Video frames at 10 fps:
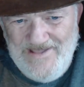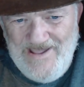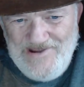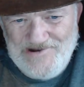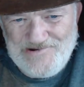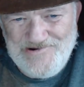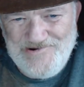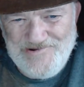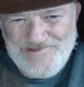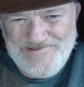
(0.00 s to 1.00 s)
Hiya
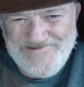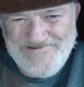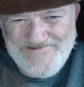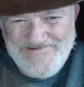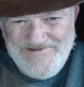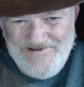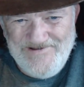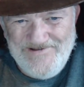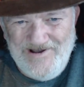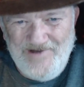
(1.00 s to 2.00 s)
Truth.
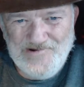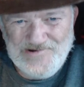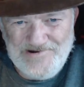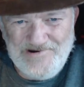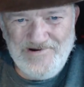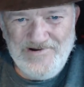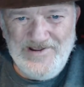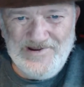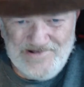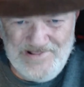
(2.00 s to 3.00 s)
Always here
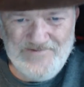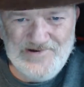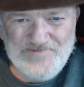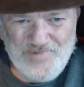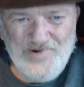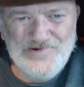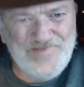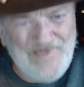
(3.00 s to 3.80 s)
to love and support you.